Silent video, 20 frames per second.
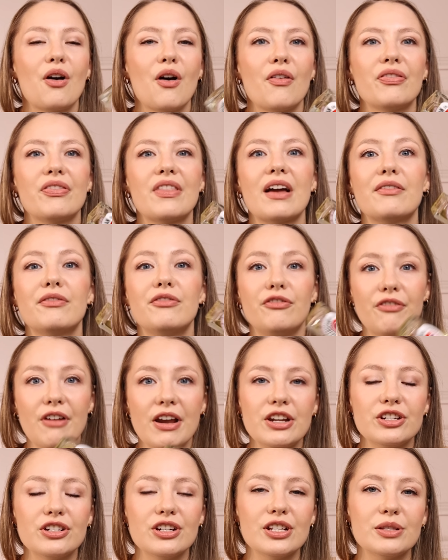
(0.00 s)
got that
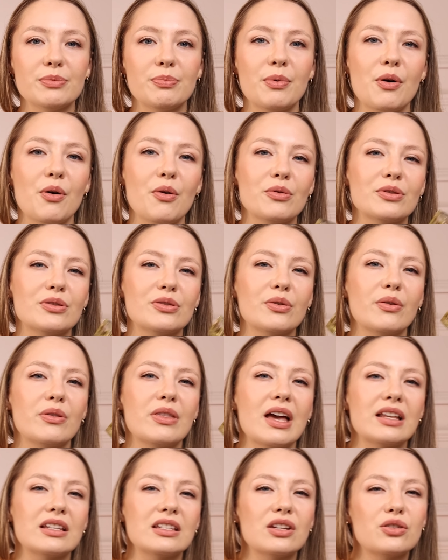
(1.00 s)
freshness, but also
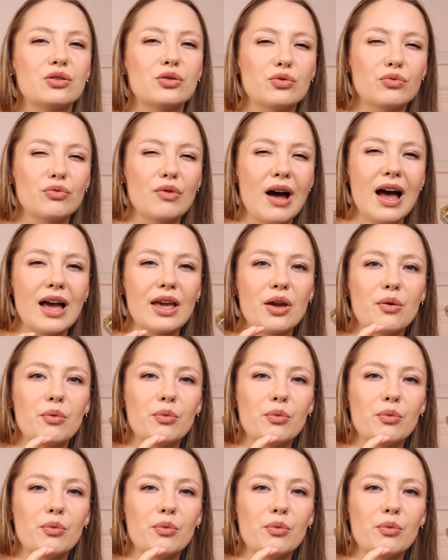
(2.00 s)
that dry,